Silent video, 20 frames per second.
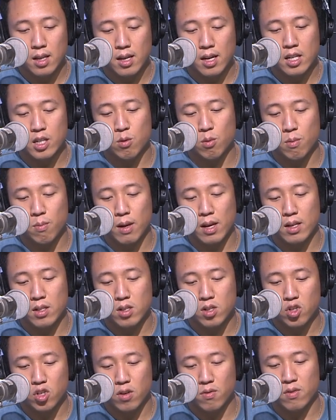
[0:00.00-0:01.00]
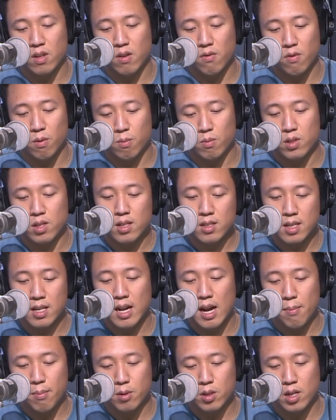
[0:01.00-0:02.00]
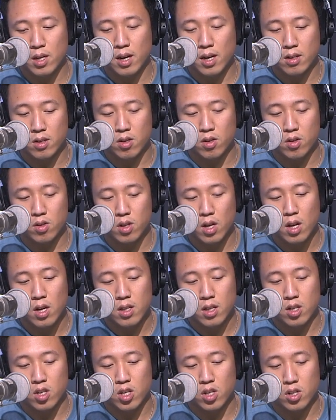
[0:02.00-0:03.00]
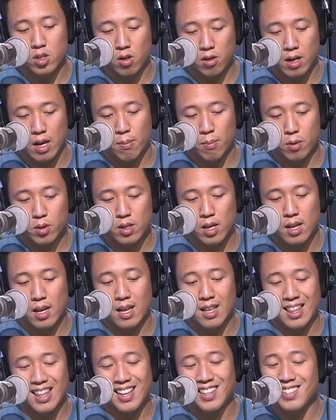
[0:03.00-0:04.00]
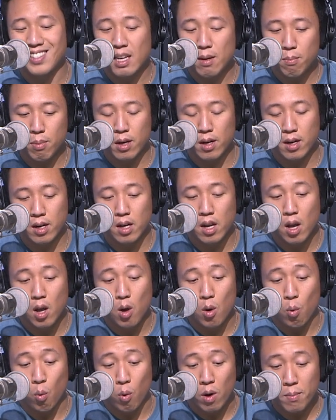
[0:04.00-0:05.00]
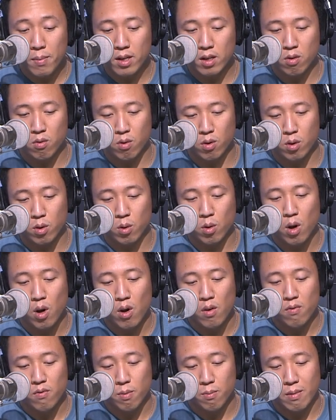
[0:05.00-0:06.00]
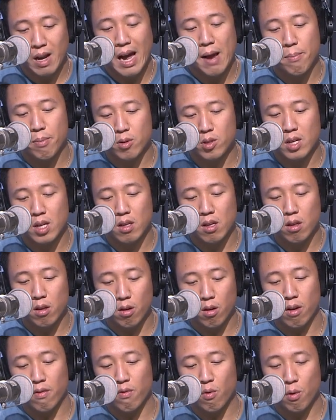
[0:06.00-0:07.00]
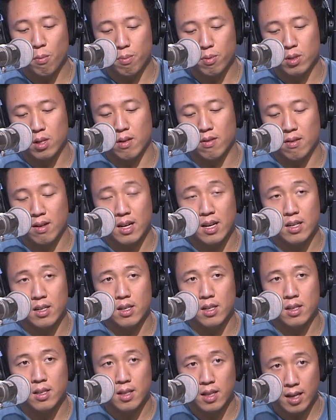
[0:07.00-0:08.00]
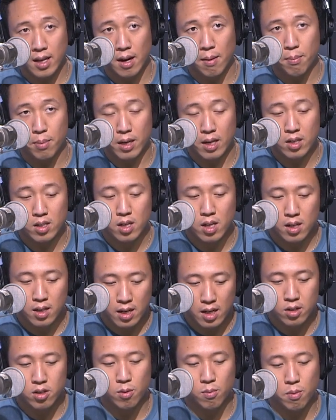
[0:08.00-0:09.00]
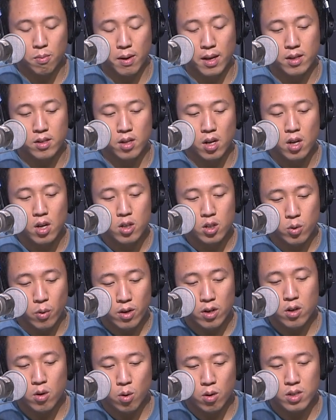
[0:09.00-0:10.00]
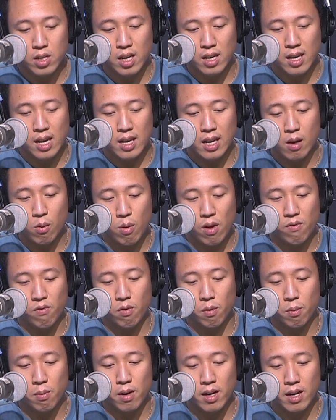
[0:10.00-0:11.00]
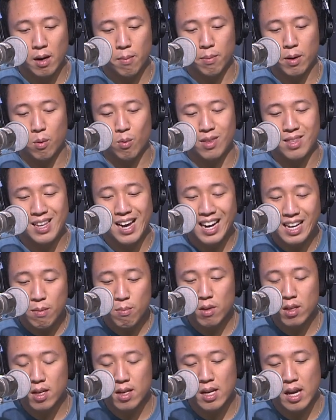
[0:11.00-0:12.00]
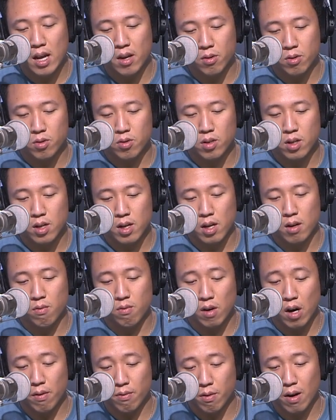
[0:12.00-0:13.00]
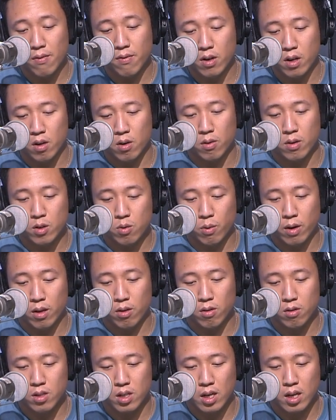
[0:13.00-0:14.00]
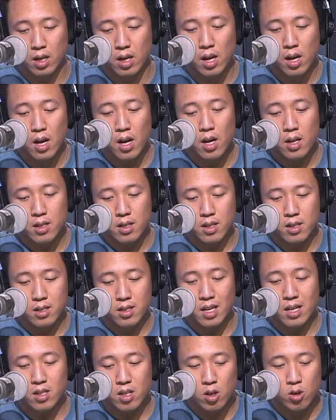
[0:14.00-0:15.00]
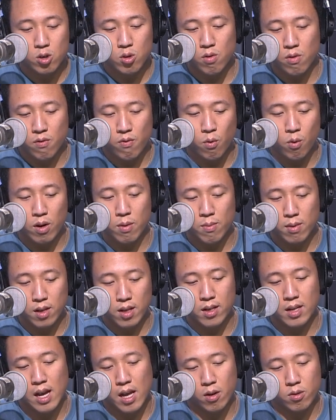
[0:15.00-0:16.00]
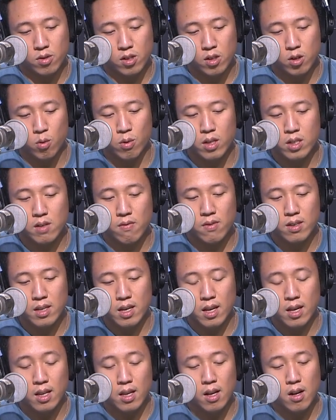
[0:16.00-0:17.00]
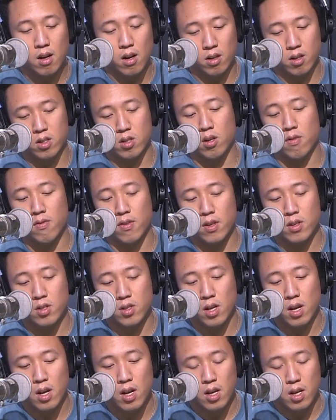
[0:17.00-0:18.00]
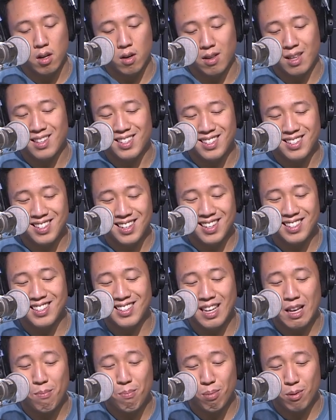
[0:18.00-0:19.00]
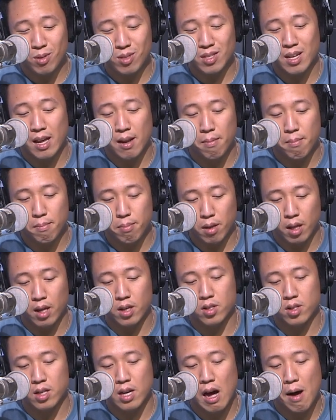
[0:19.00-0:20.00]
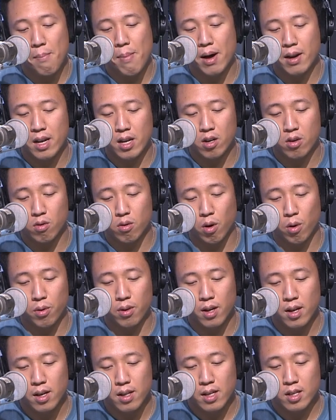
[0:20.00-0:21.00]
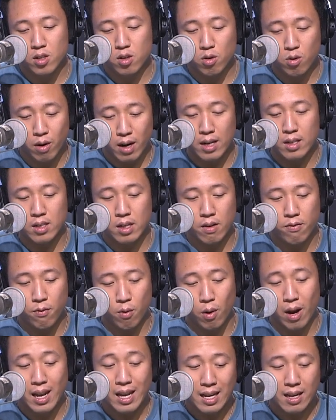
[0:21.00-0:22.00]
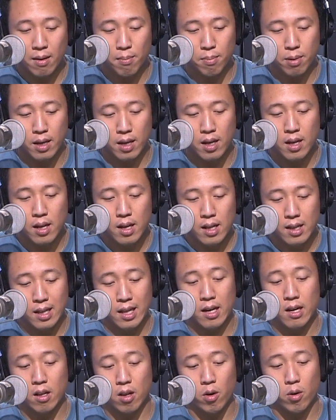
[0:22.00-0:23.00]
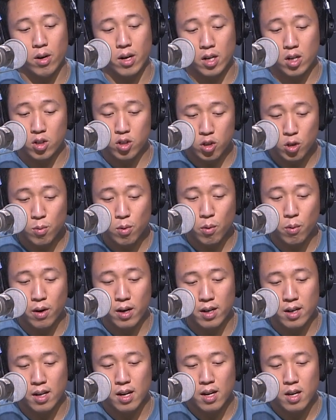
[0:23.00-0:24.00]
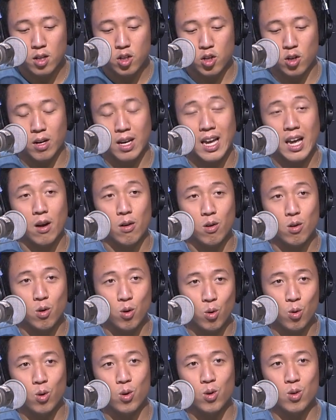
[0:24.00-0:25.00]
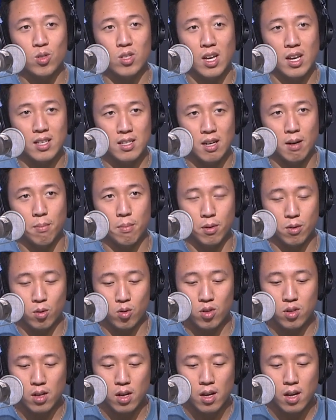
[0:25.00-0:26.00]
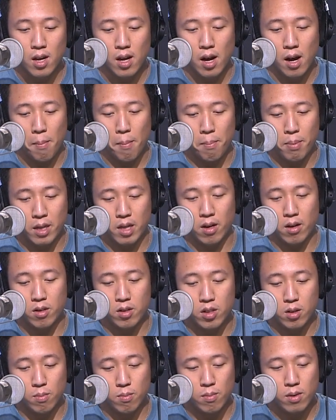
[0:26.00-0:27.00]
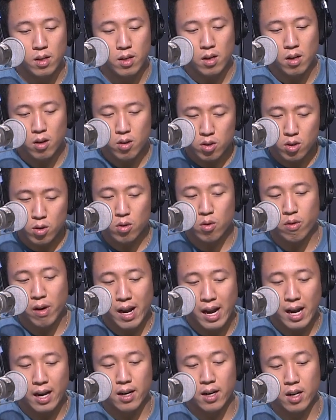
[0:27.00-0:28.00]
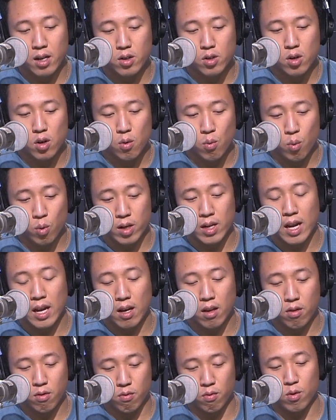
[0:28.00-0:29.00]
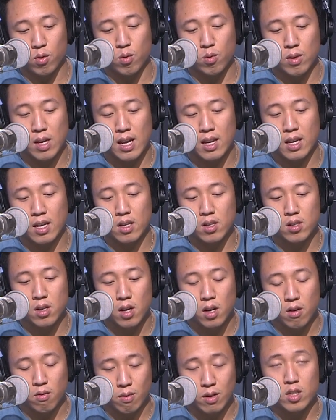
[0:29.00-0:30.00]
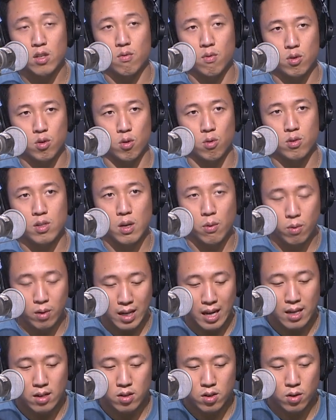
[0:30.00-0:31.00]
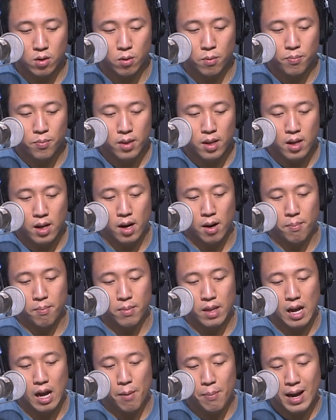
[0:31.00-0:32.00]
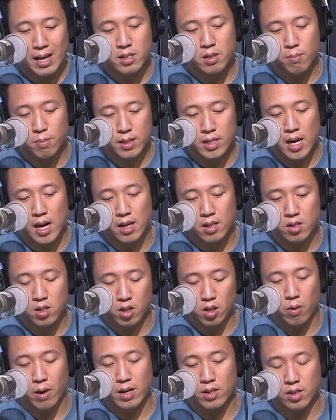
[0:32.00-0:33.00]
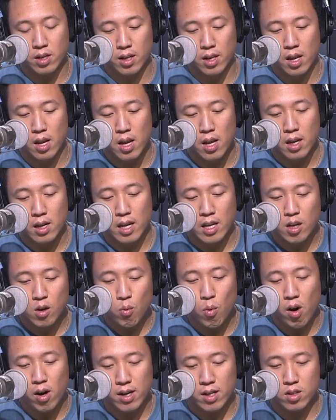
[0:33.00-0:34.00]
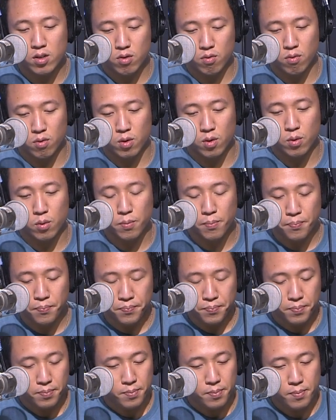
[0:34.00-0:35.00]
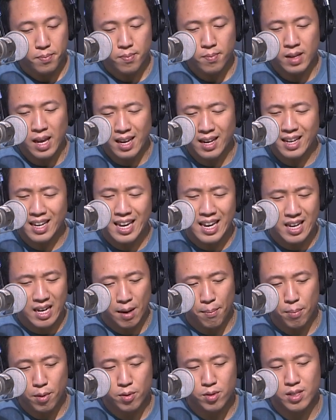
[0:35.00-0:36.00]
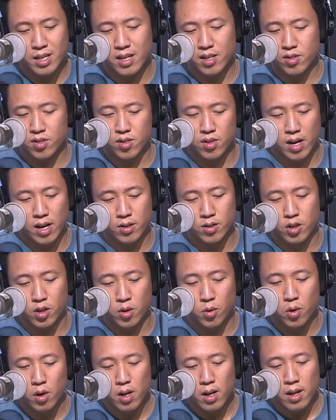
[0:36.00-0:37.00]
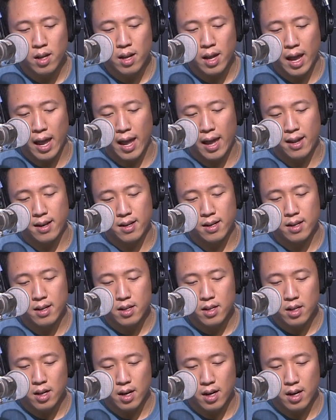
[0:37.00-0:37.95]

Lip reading: the customer base shifted from 69% hunters to just 38%. And in that same period, women grew from 9% to 34% the company's customer base. So under Cortex, Yeti went from a company with $90 million of revenue in 2013 to $640 million in 2017. On the surface, you know, that's 60% plus compound annual growth. That's crazy for any company, let alone a consumer one, churning out coolers and tumblers. But there are some also gray areas working through Yeti's recent results that we'll get to. I'll pass the baton to you, Asit. Can you walk us through any key numbers that have stood out to you, and